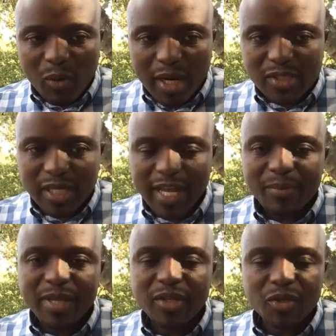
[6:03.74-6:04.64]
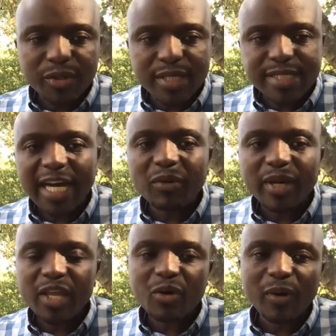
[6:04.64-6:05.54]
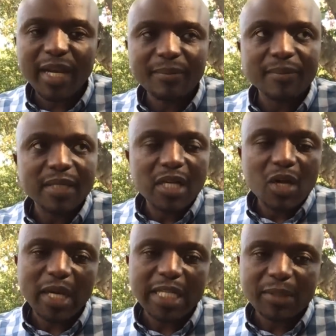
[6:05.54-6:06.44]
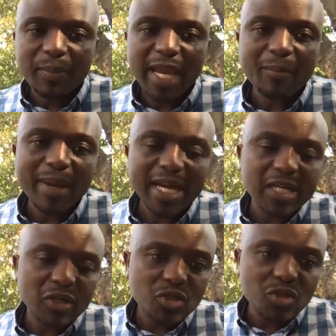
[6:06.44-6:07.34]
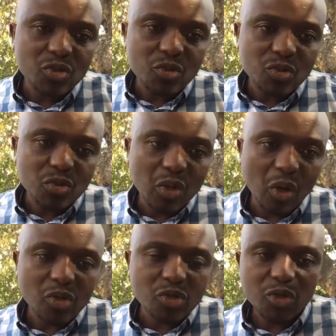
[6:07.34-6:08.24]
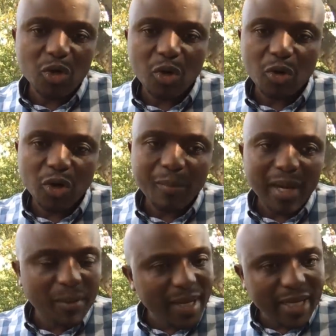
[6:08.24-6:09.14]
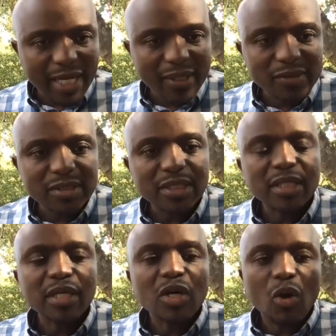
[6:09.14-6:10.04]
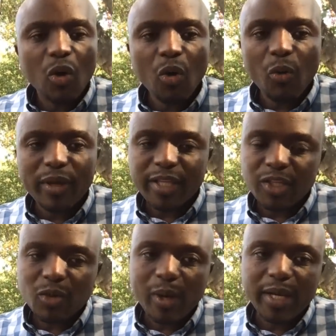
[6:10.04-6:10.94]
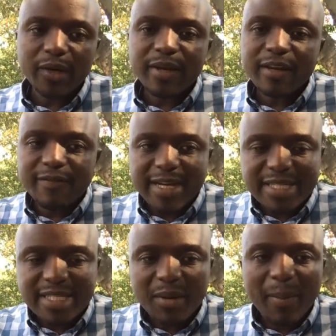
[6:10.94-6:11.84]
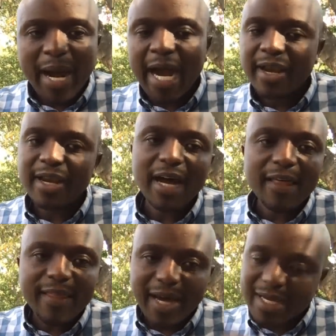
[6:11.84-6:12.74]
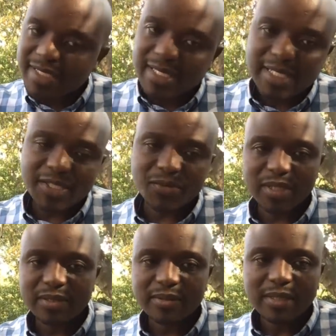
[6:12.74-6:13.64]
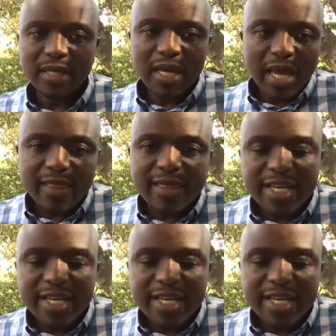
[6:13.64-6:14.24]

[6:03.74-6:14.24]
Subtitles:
wallet on our app, then you decide whether you want it paid back onto your normal bank account, or whether you want to reinvest and buy another asset as well. And